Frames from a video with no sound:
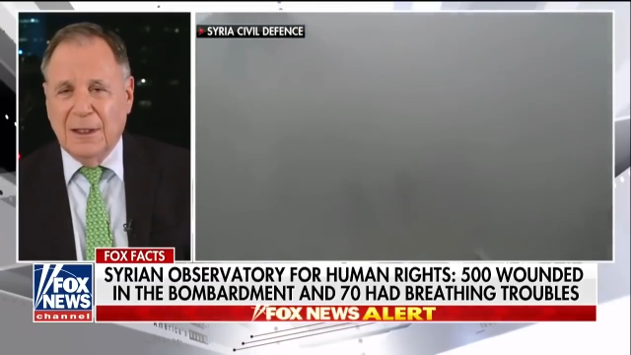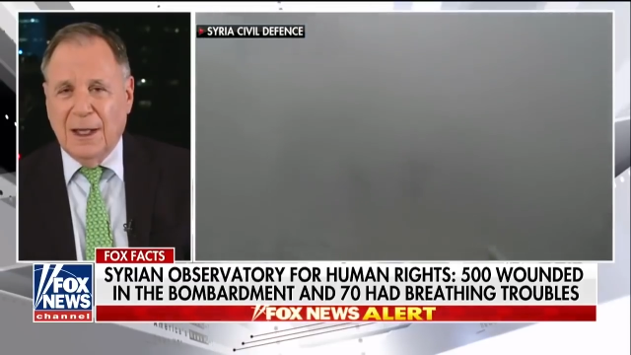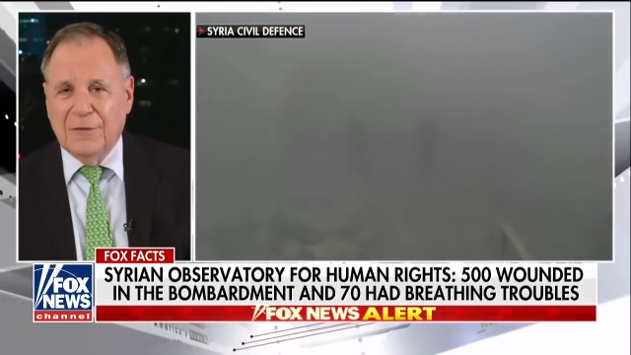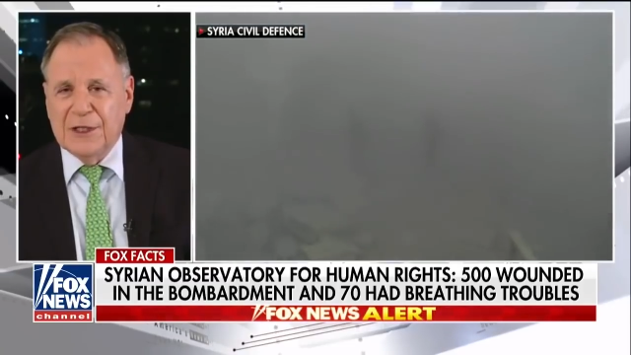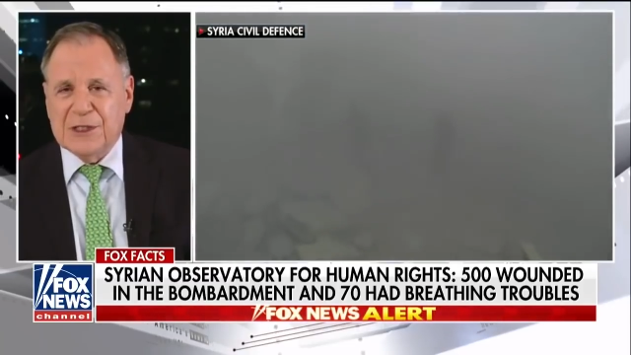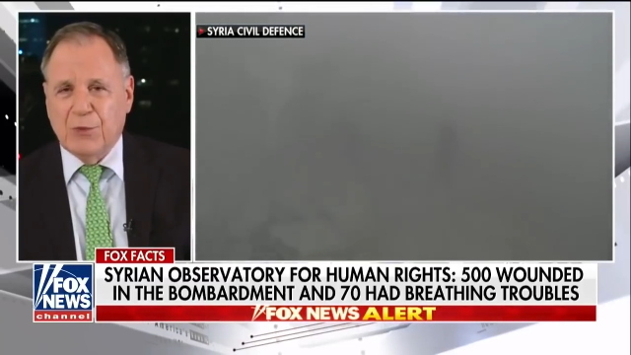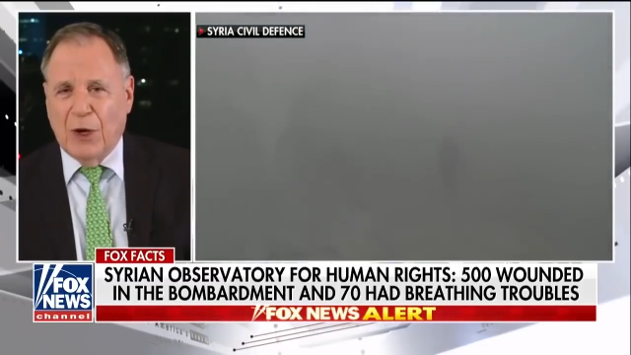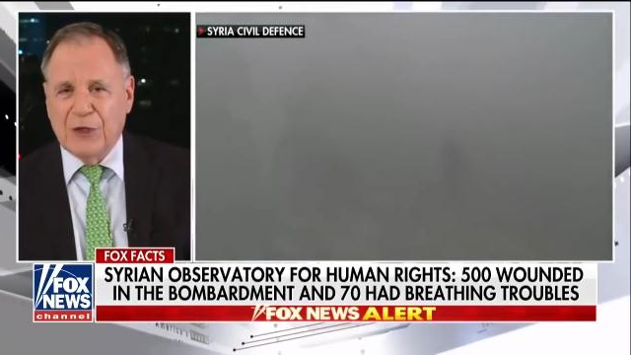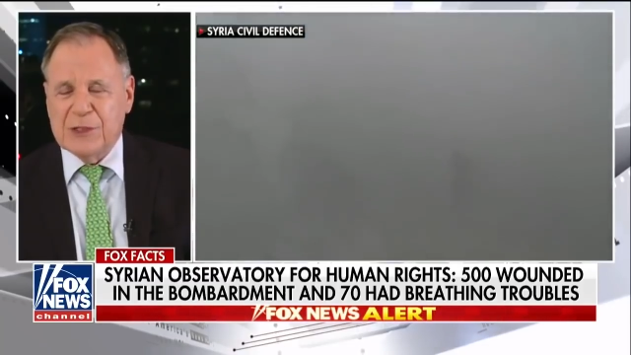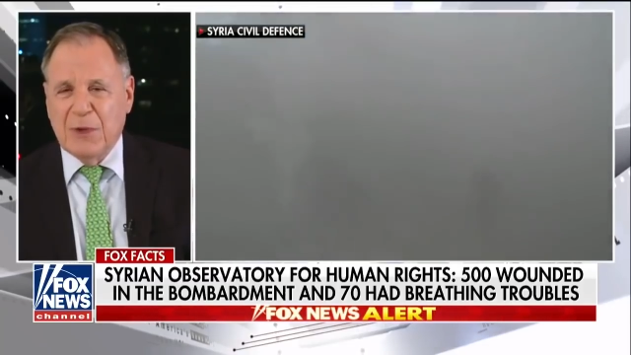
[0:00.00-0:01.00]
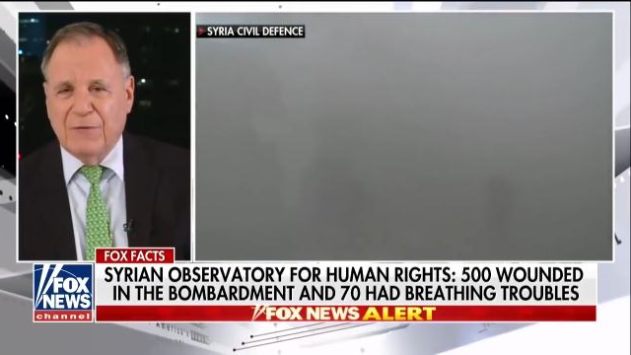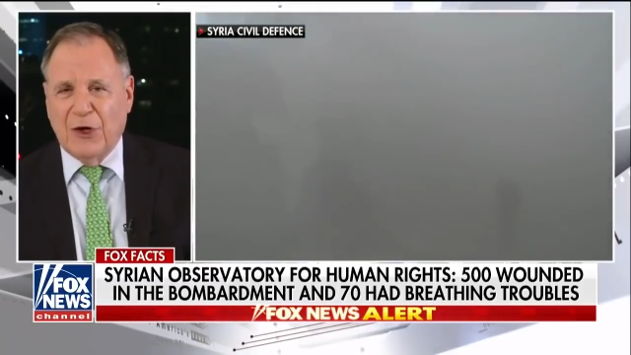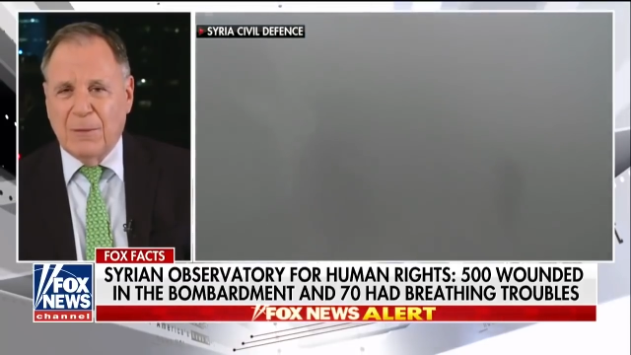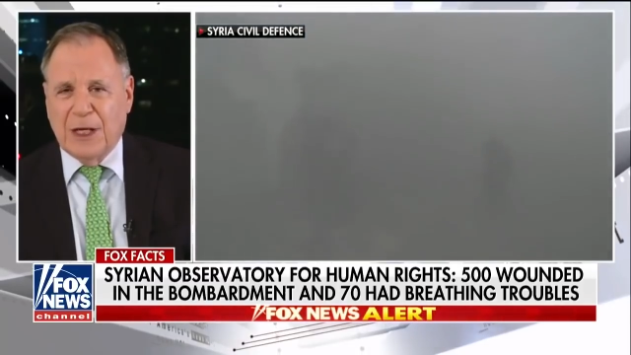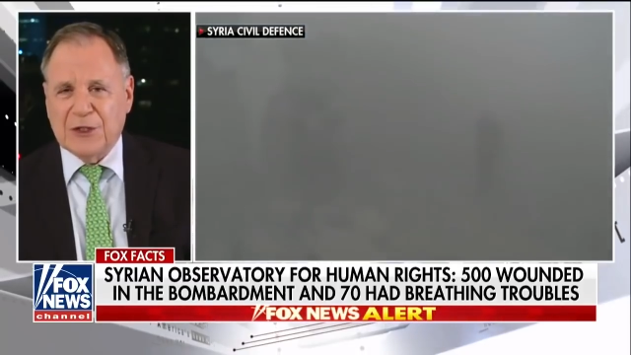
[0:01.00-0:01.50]
And this worries me
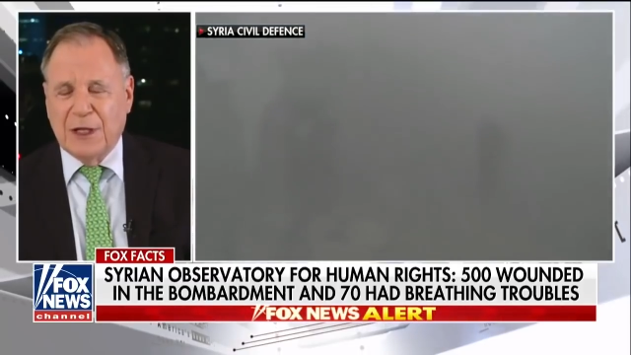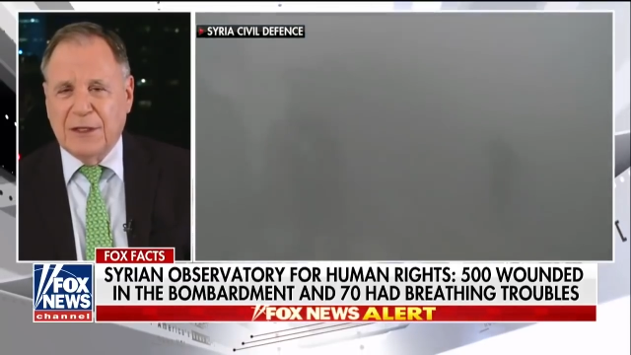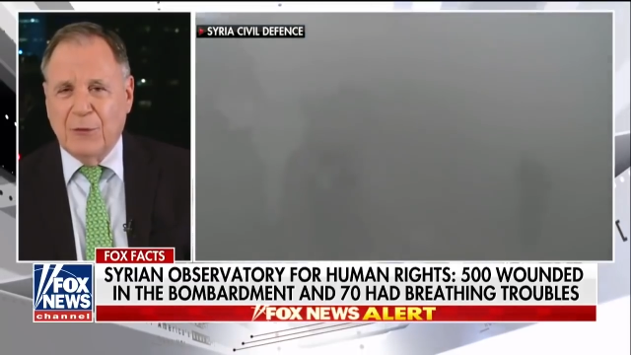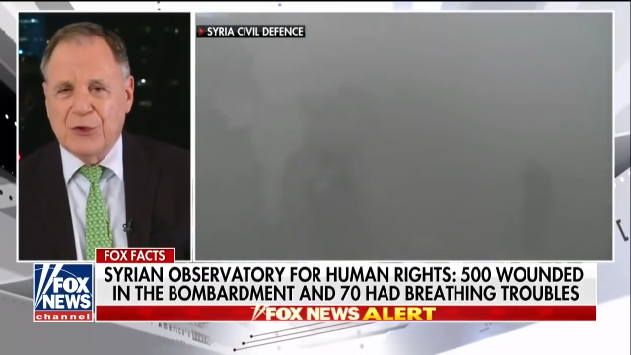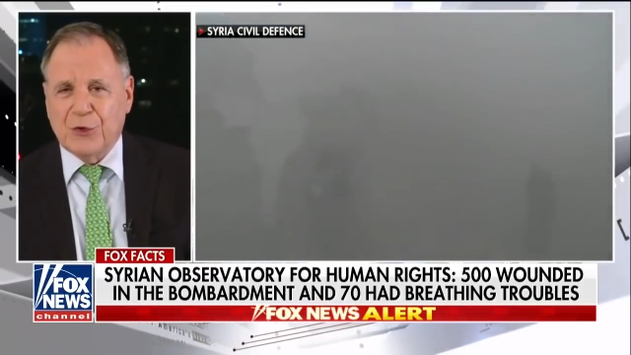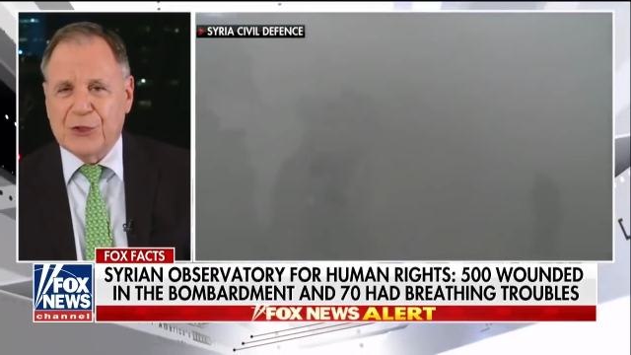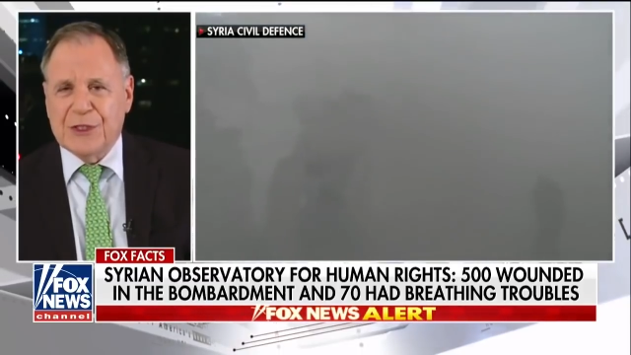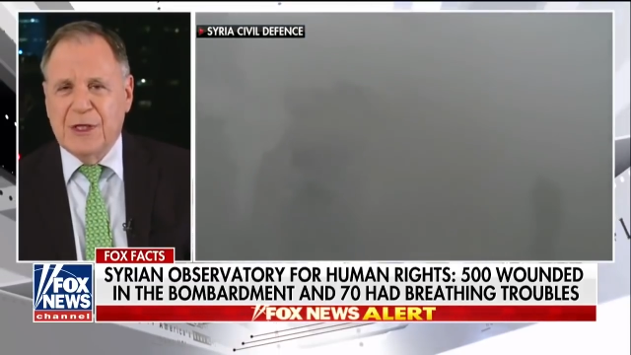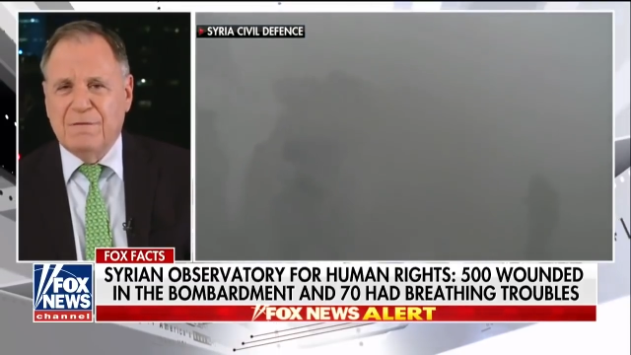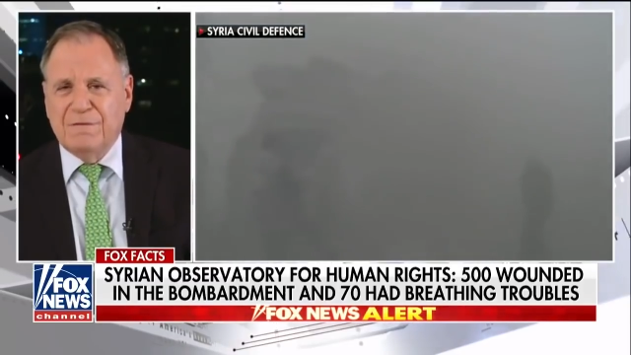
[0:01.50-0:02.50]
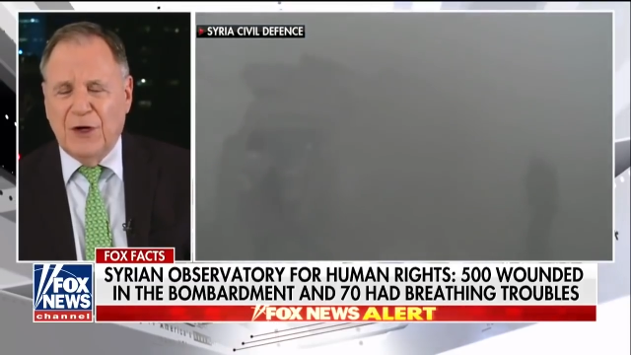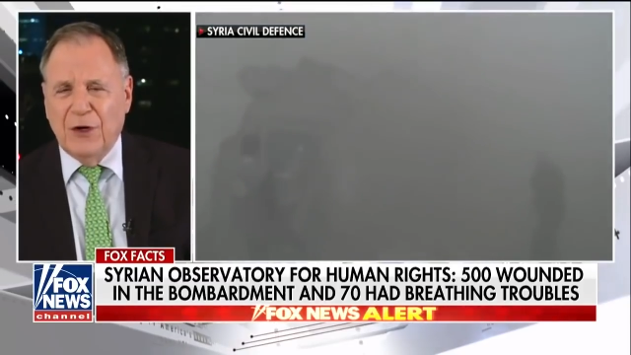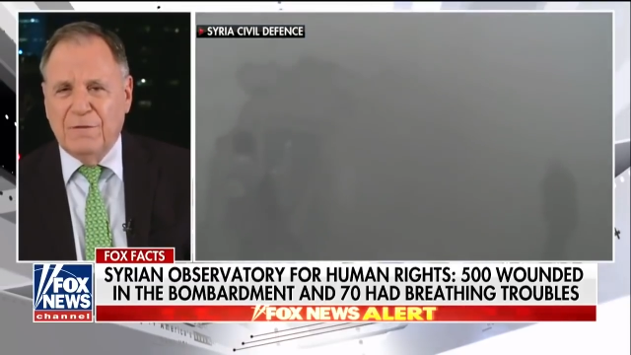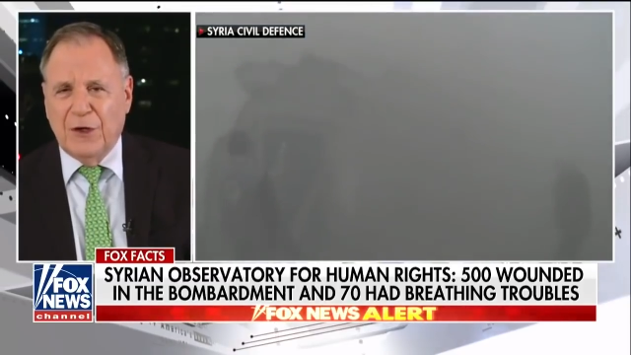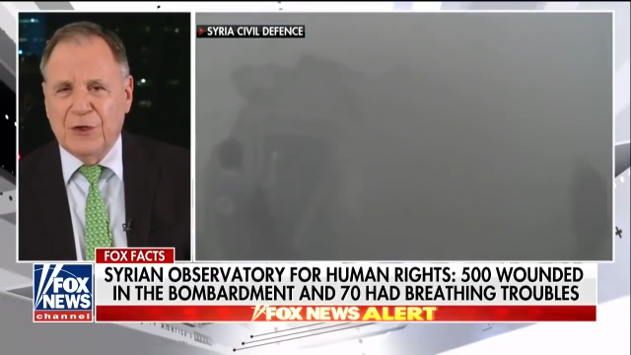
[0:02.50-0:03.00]
very much. I think we should see a
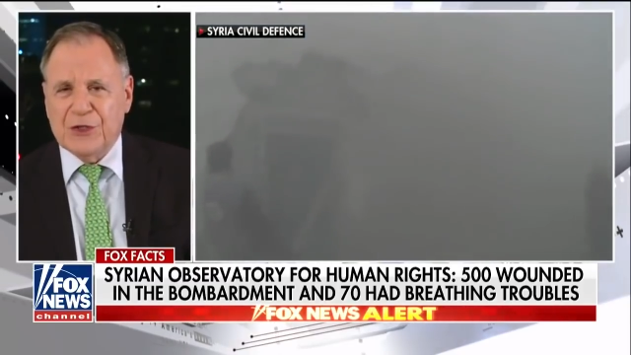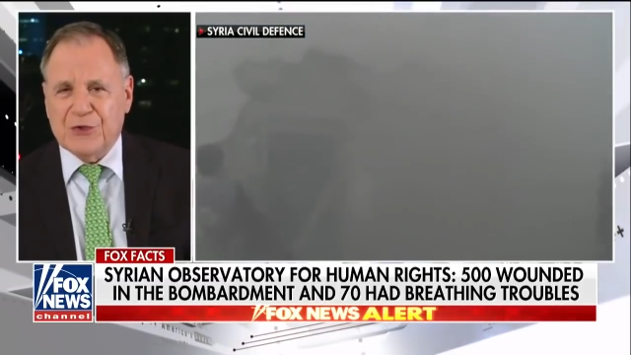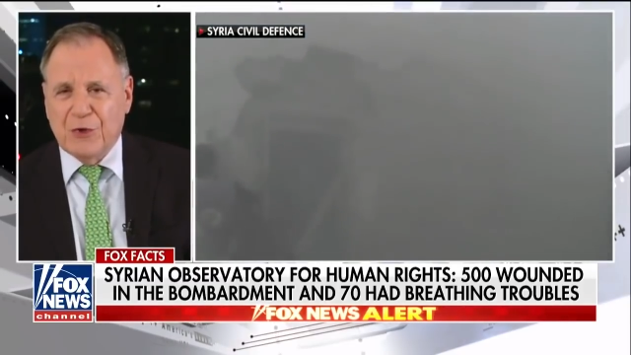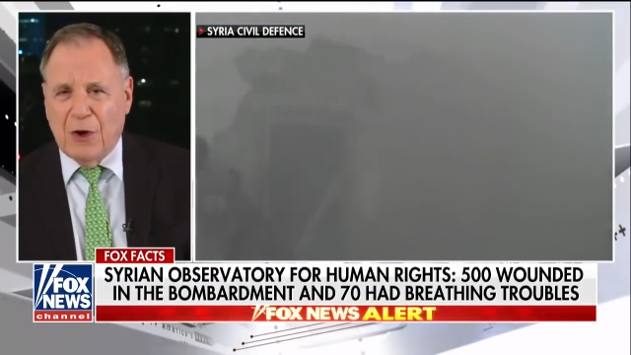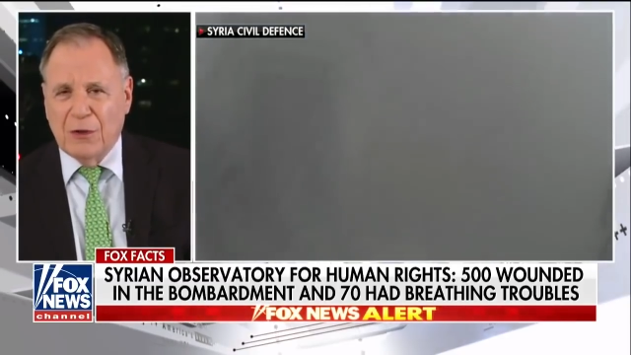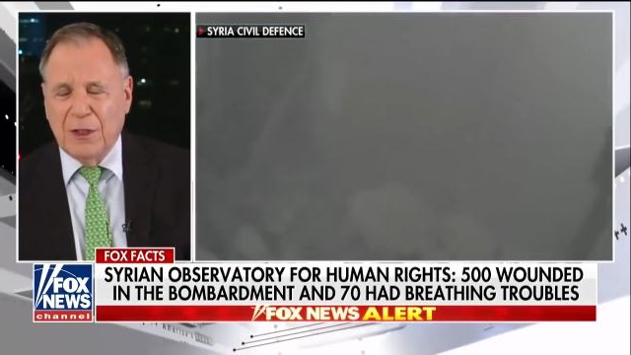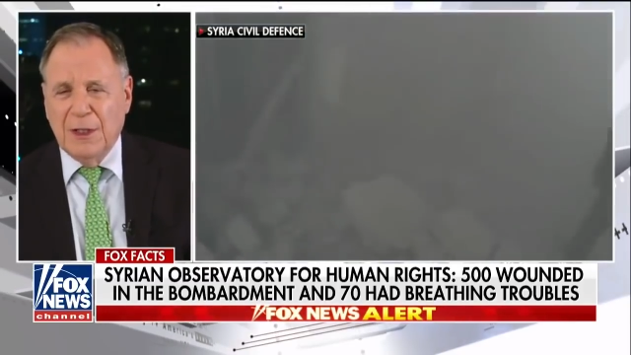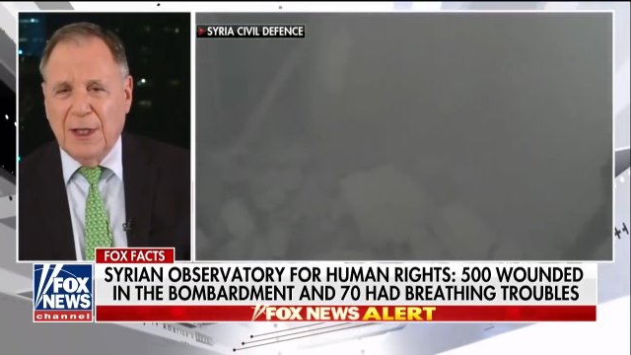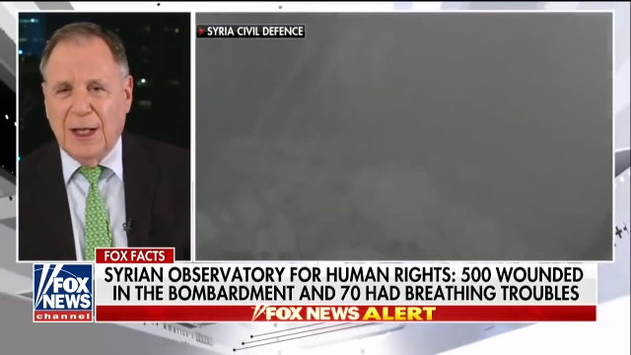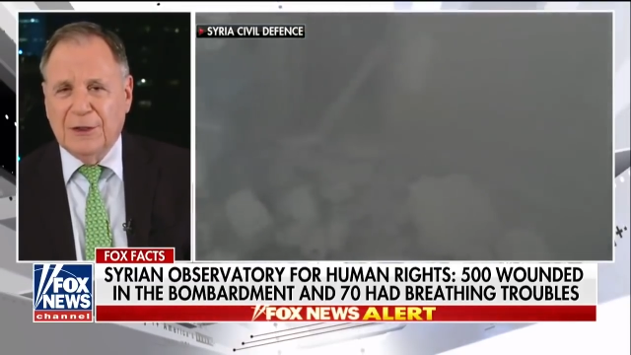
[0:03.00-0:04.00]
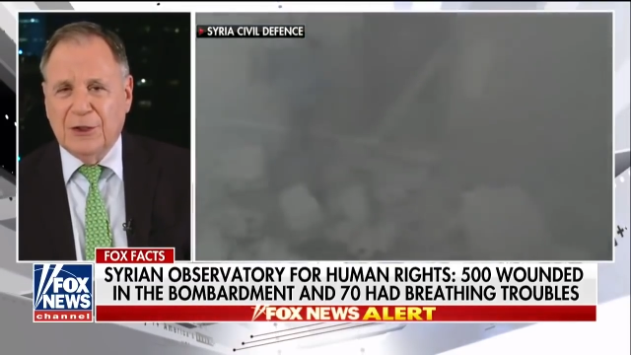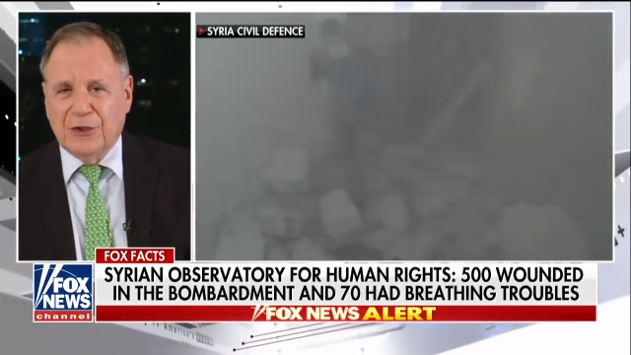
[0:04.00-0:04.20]
very, very strong and